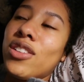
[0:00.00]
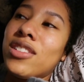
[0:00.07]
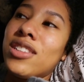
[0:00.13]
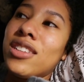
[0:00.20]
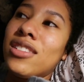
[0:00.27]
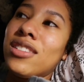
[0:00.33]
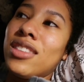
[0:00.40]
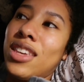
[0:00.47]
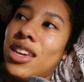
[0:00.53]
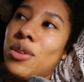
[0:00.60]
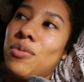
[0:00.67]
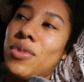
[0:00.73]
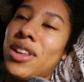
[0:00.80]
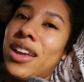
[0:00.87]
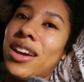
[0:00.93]
to
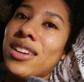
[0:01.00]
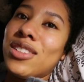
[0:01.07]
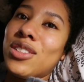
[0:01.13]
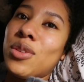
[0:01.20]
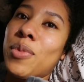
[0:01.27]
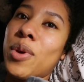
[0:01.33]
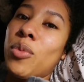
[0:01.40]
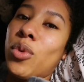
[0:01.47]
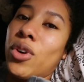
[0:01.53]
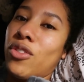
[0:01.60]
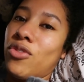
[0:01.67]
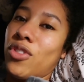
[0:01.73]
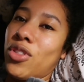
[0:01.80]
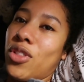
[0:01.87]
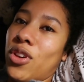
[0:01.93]
sleep next to my
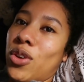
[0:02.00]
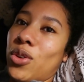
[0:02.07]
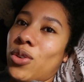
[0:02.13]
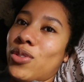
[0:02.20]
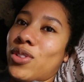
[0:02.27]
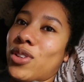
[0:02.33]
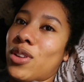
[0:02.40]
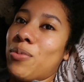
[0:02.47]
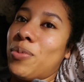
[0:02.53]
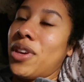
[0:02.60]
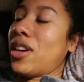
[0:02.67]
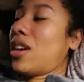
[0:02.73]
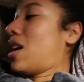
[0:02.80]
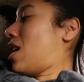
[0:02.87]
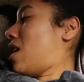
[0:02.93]
boyfriend though who's going to
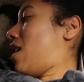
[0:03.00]
be